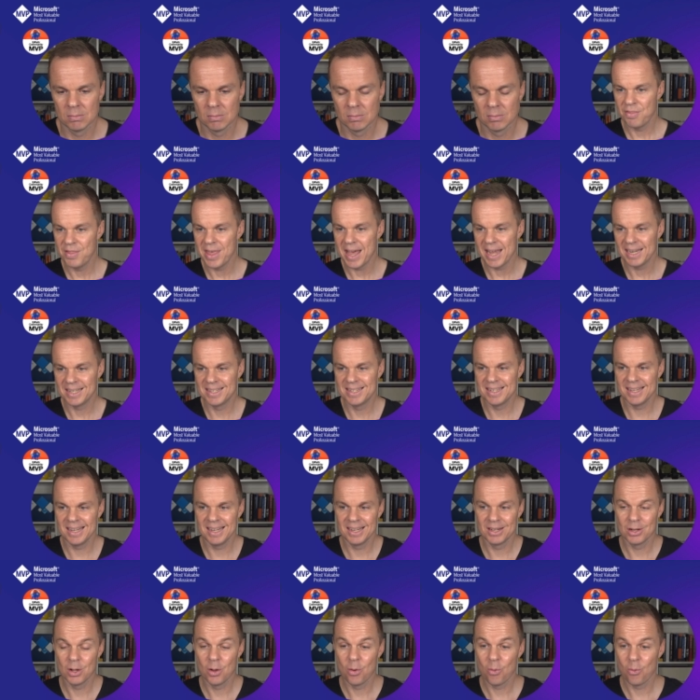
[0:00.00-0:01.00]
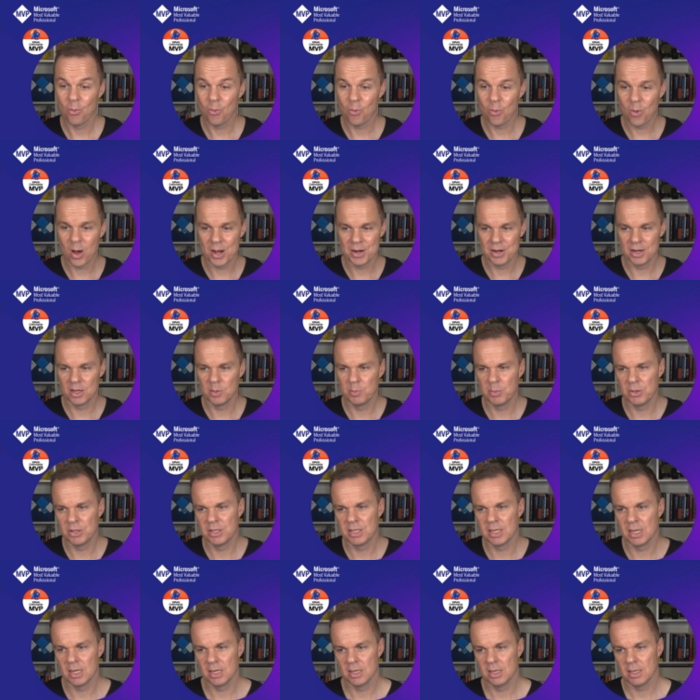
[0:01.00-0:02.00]
That's it,
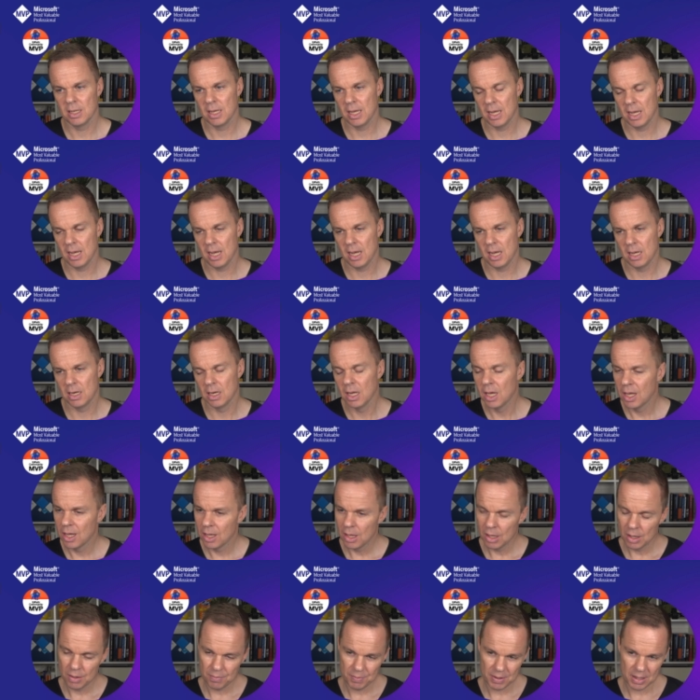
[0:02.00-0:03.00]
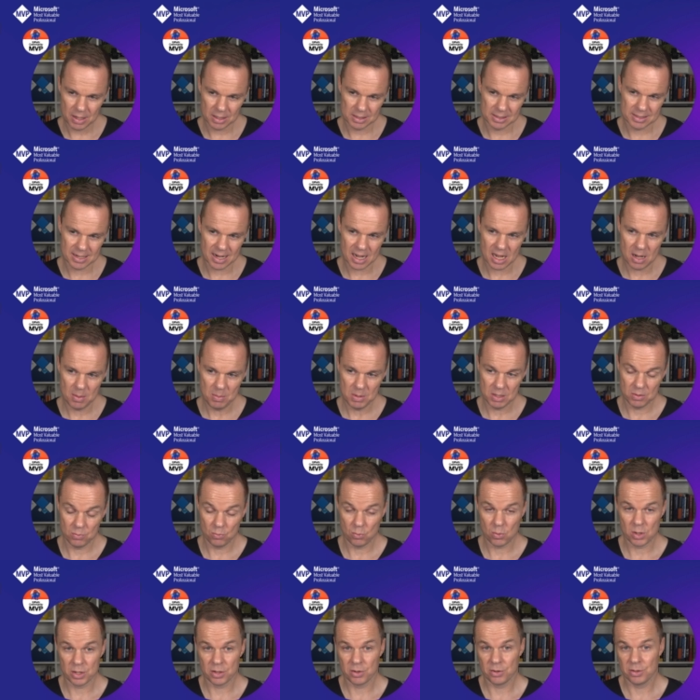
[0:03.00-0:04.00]
100% and a time
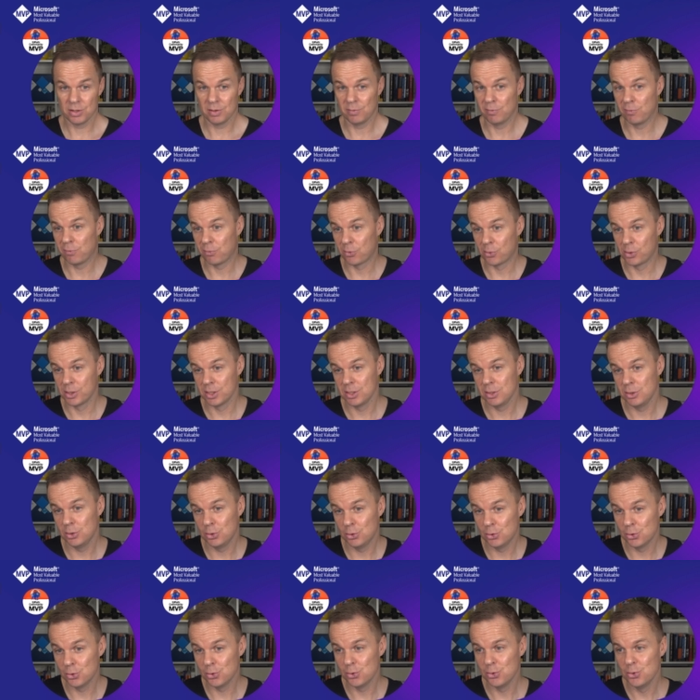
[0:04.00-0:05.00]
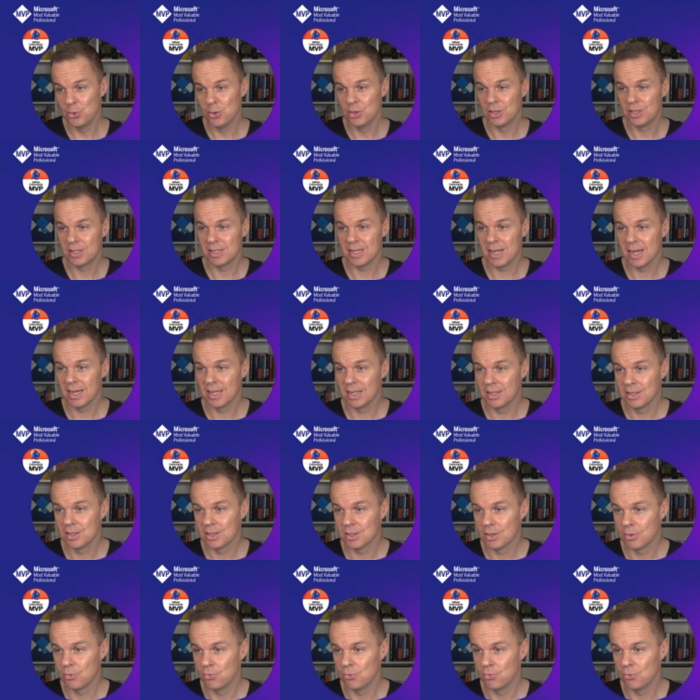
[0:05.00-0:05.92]
in 142 seconds,